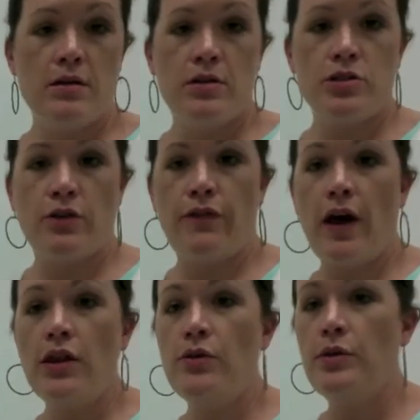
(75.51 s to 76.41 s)
So
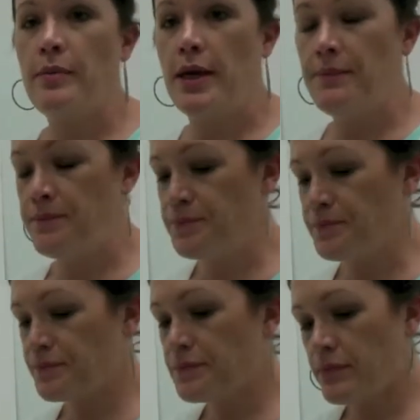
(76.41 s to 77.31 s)
follow with me.
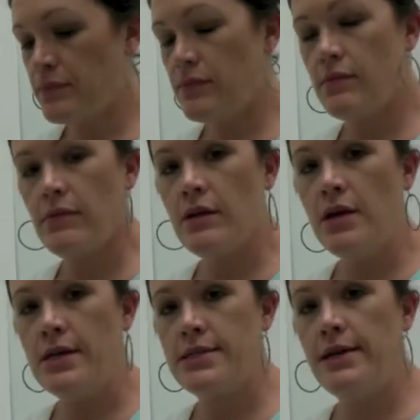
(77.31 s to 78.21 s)

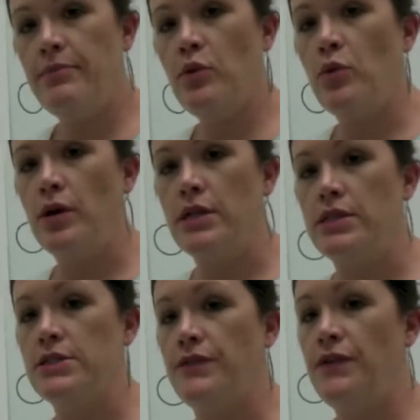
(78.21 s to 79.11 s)
Example 1
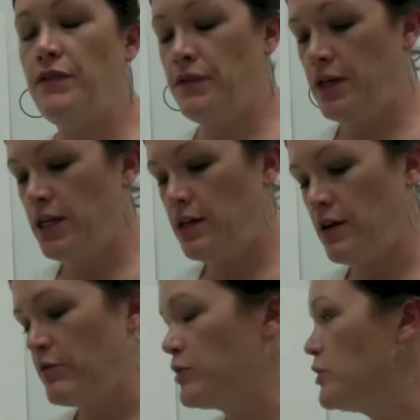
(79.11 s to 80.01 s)
is
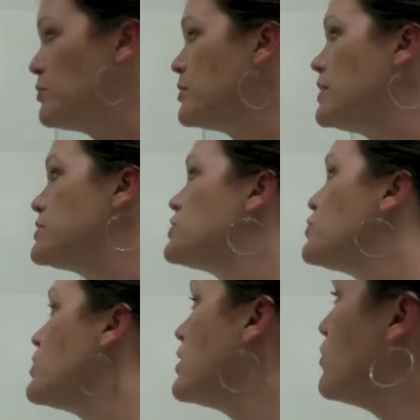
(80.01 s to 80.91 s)
15w plus
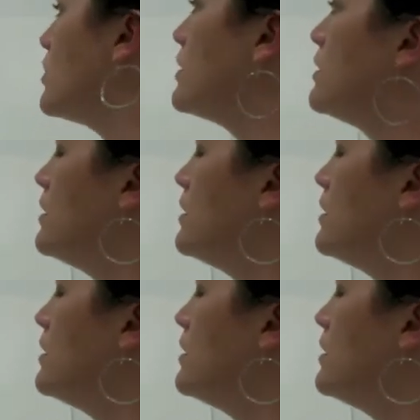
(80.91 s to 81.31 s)
21.